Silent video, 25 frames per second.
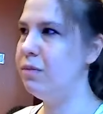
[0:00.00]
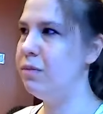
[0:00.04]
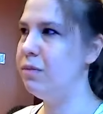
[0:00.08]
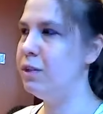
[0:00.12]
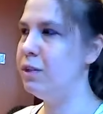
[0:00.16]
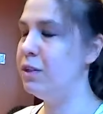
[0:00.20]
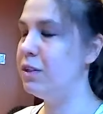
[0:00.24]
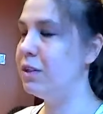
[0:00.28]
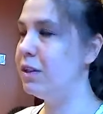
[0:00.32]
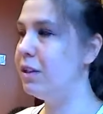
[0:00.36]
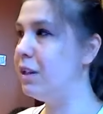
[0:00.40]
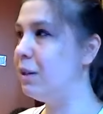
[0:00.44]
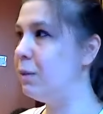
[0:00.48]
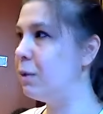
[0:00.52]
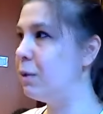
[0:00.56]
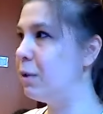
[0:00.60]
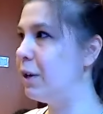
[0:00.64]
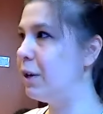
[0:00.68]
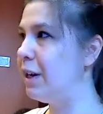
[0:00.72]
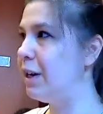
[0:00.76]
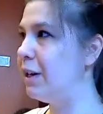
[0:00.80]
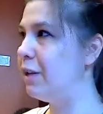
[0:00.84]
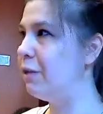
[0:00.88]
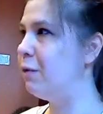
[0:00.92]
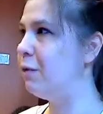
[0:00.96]
She's a
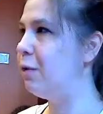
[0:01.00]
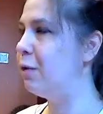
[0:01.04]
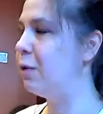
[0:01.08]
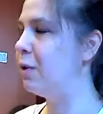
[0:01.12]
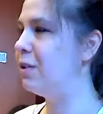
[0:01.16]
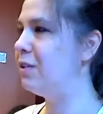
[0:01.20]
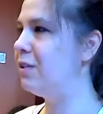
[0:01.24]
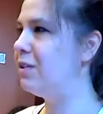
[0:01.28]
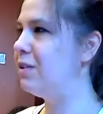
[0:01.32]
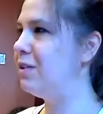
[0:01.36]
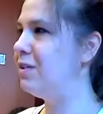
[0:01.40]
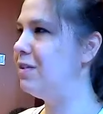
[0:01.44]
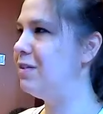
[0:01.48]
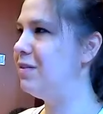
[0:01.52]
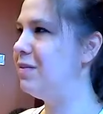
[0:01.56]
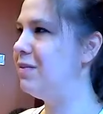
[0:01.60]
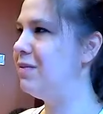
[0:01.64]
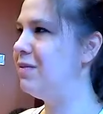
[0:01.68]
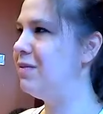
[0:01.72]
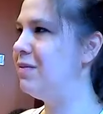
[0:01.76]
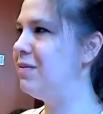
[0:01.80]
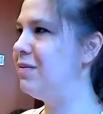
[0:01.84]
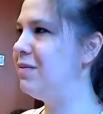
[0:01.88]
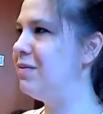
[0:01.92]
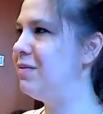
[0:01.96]
liberating force.
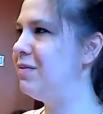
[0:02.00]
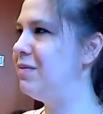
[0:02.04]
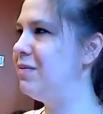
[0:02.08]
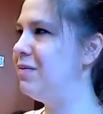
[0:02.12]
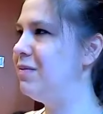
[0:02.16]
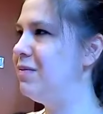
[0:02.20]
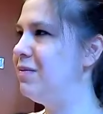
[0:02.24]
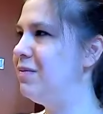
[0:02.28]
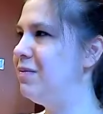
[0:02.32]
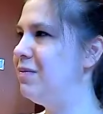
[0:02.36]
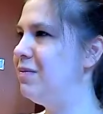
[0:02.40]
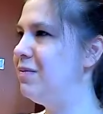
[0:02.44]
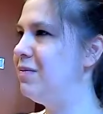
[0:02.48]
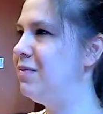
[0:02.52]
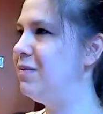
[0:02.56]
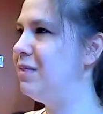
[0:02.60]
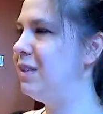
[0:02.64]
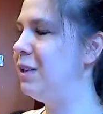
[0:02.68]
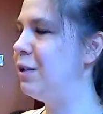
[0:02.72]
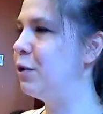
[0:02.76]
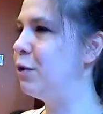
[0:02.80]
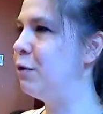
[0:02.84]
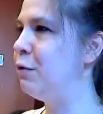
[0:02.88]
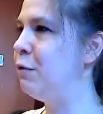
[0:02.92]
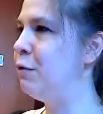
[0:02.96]

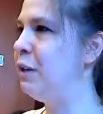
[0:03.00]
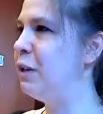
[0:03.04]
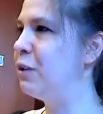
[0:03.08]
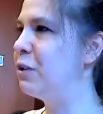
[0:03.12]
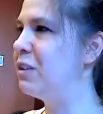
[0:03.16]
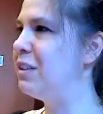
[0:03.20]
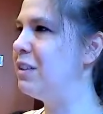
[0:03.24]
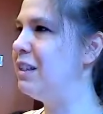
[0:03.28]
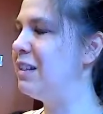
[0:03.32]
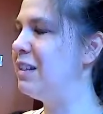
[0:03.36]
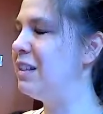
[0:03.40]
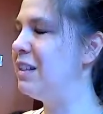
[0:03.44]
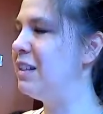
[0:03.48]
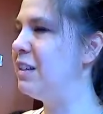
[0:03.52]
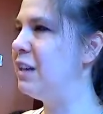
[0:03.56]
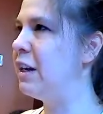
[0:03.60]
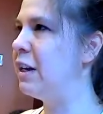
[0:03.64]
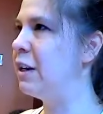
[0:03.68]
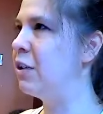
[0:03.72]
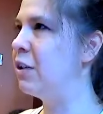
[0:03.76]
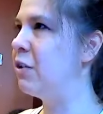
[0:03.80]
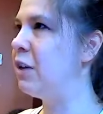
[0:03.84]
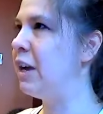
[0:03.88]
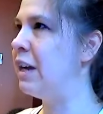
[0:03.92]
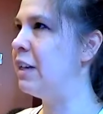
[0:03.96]
And her fierceness is
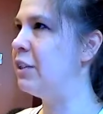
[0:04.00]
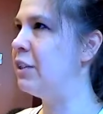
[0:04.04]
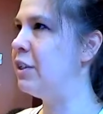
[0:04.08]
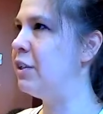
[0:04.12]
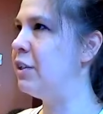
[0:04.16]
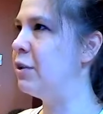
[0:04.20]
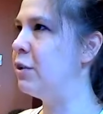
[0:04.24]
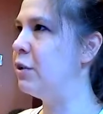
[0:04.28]
not aggression.